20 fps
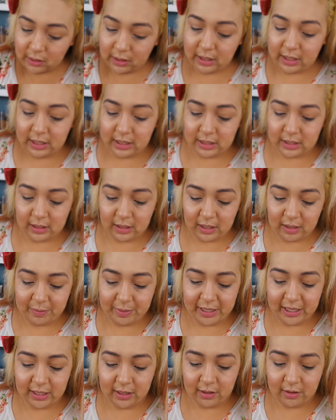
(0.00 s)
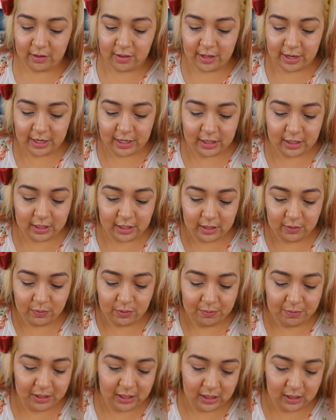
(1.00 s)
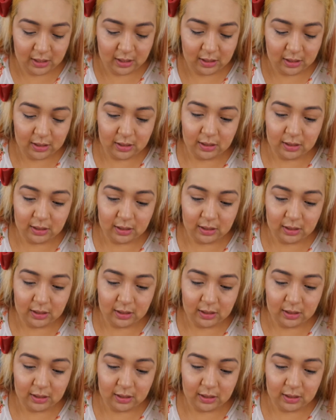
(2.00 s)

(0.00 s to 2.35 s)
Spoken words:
And it's a lot paler than I thought it would be.